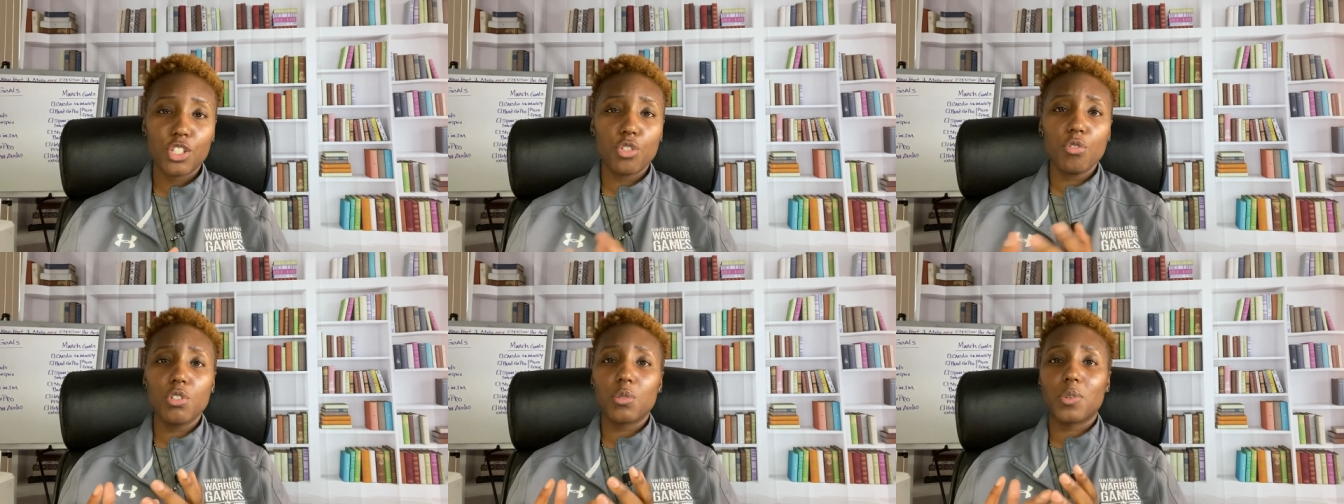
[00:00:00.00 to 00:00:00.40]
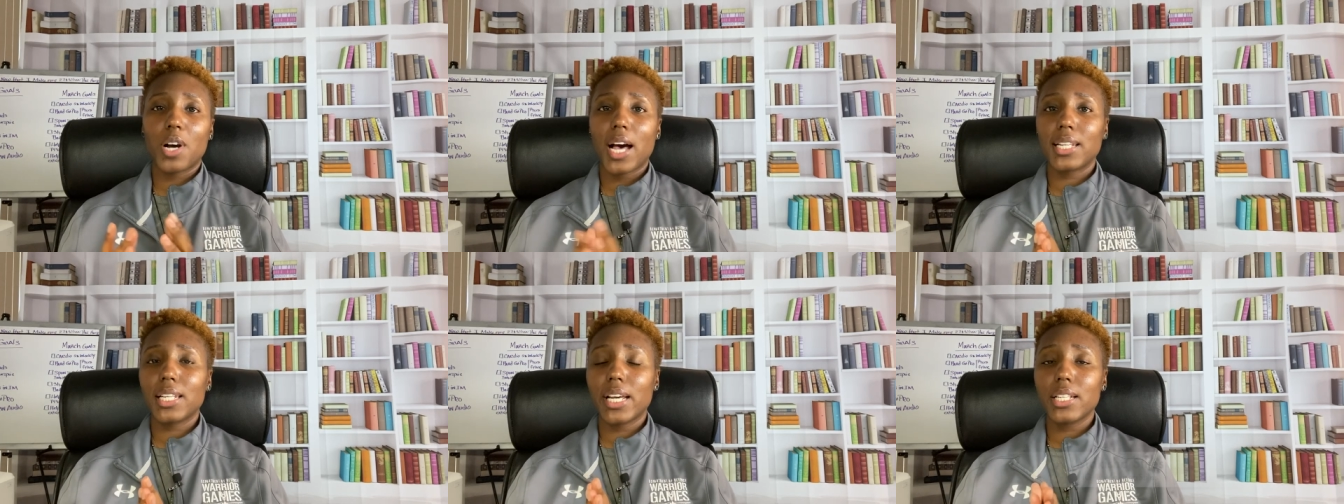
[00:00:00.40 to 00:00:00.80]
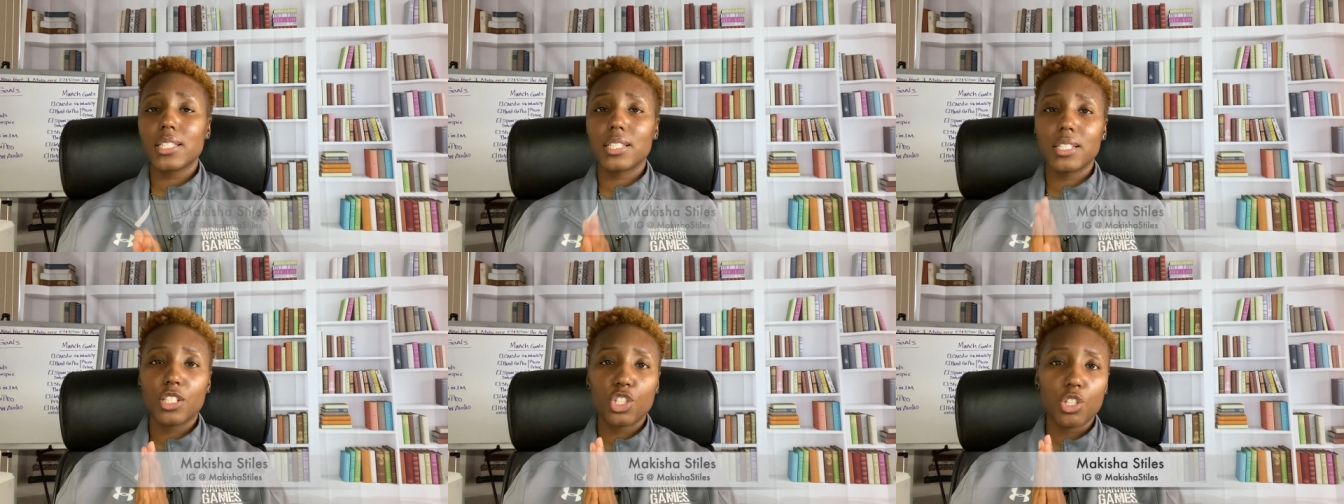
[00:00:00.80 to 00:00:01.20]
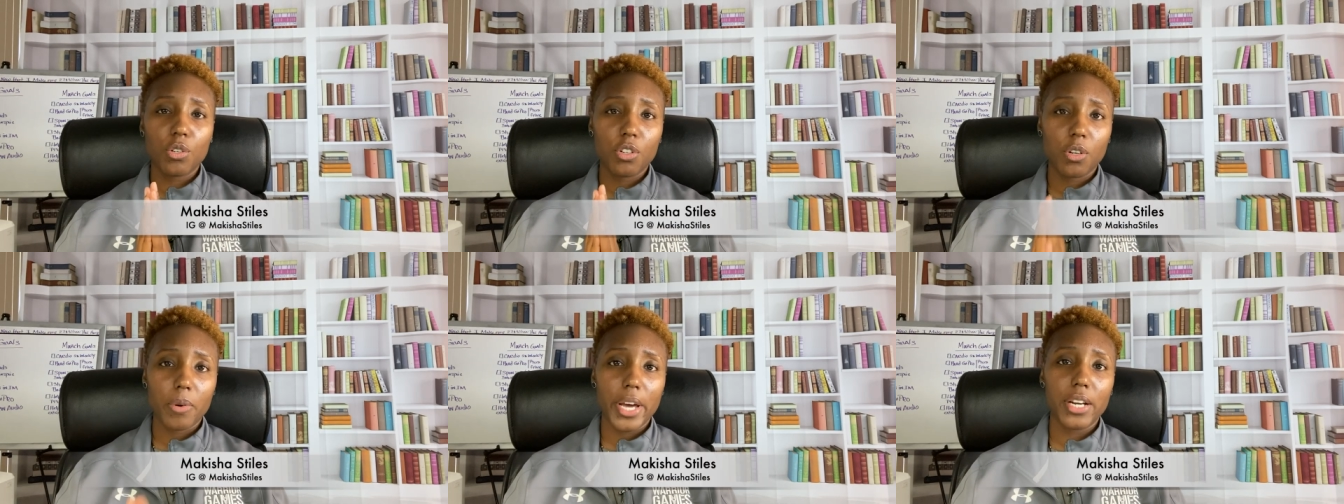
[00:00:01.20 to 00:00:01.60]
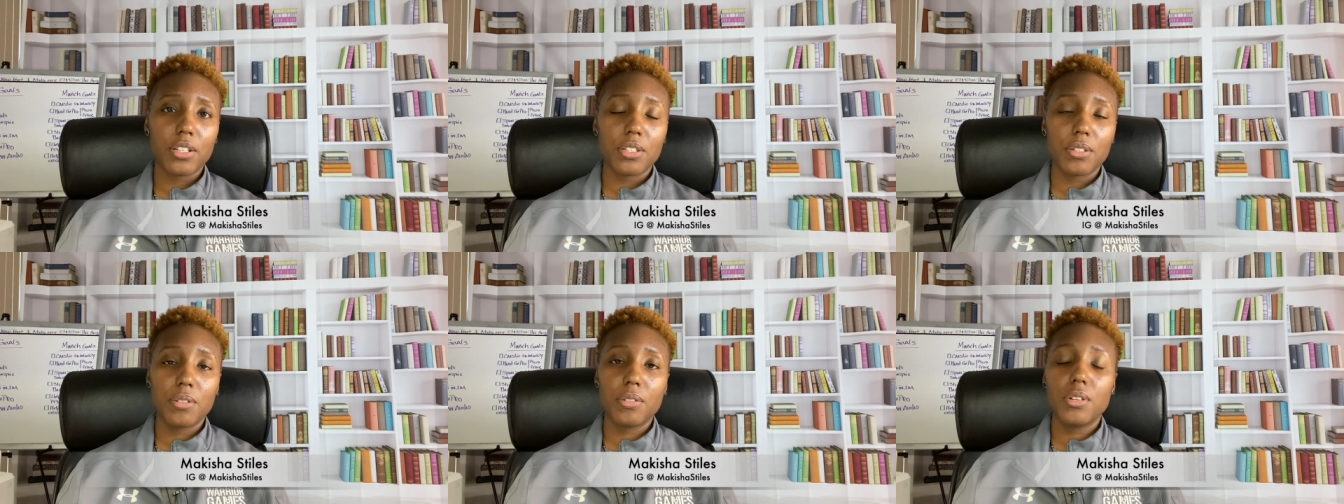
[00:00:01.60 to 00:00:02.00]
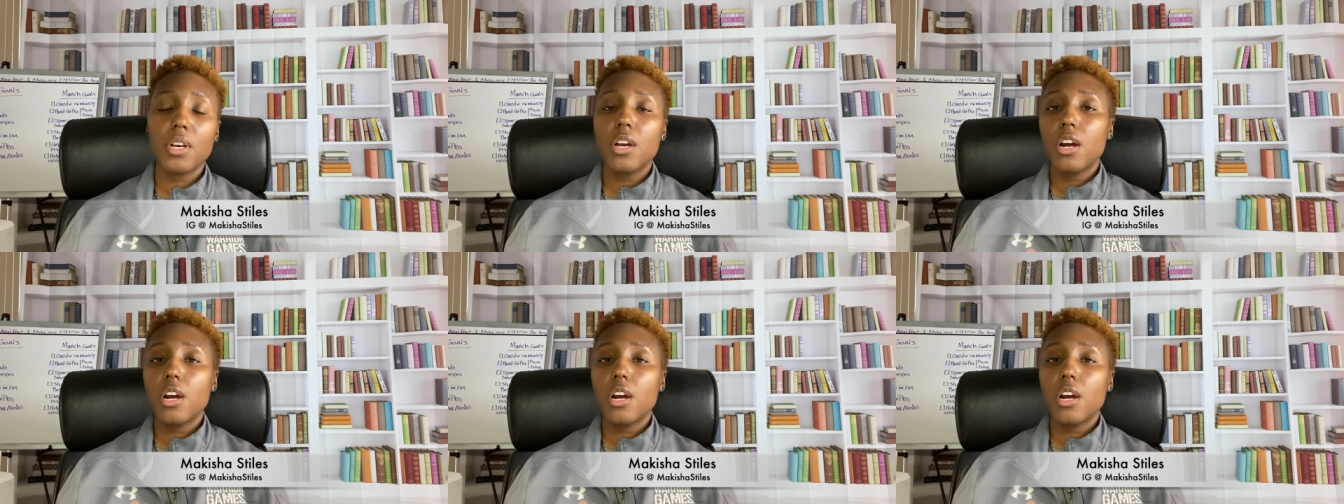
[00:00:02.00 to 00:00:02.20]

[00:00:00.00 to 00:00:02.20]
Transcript: usual, I like to show gratitude